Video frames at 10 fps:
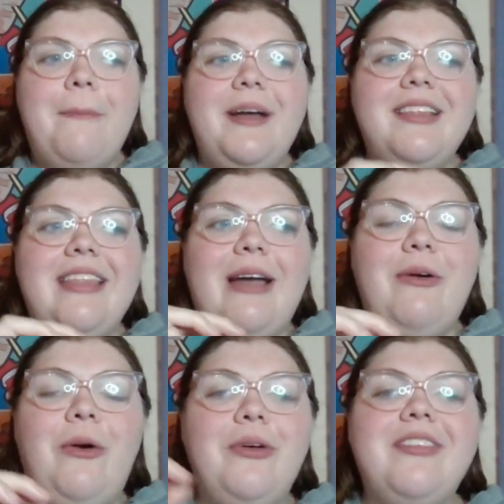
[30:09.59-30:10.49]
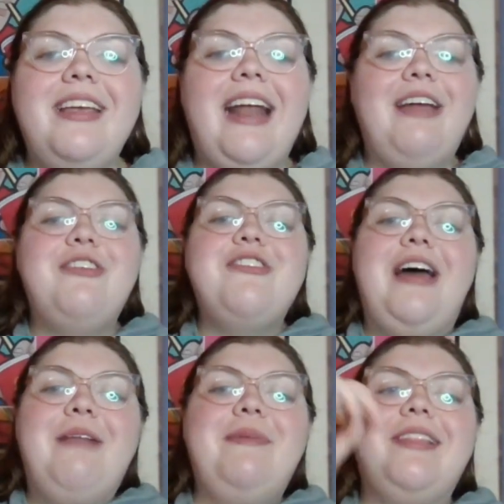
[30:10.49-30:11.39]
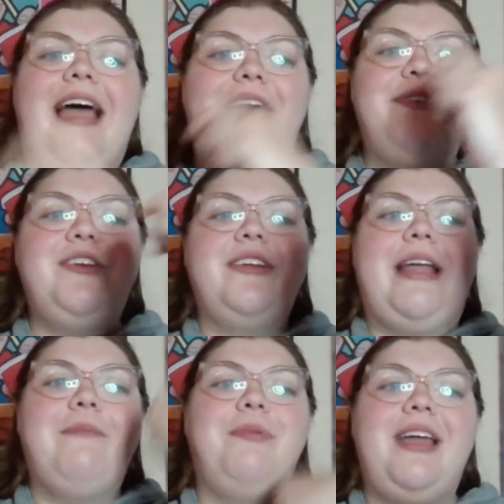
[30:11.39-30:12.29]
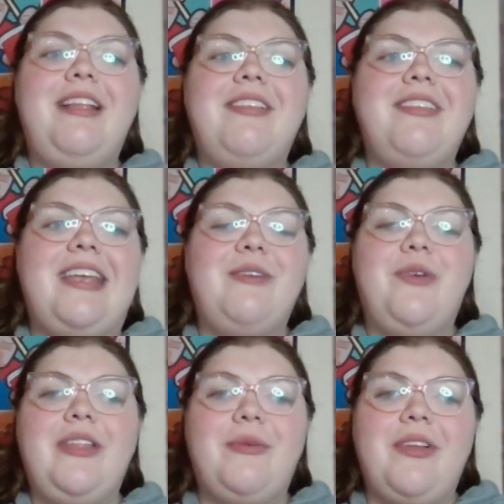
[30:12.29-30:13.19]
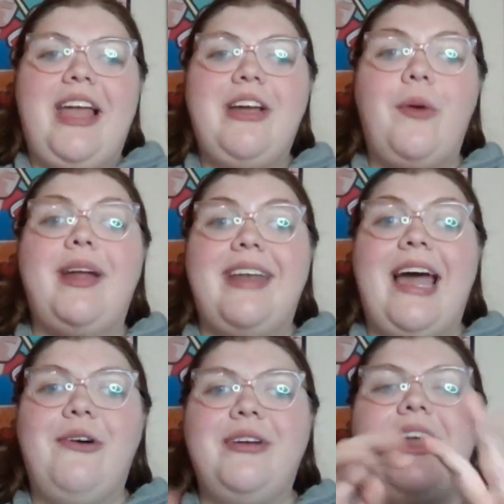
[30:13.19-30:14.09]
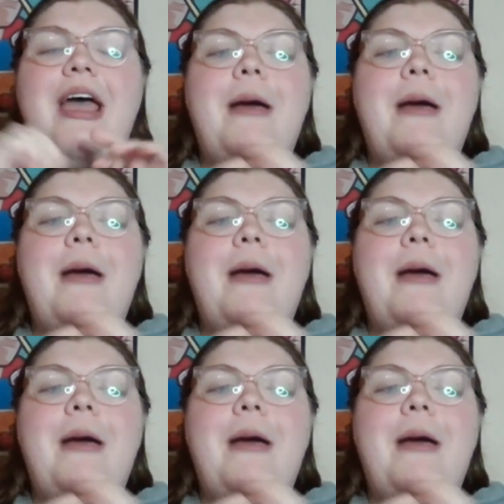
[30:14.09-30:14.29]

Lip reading: But that whole scene, I should not have been laughing during that plane scene where they were, like, going down.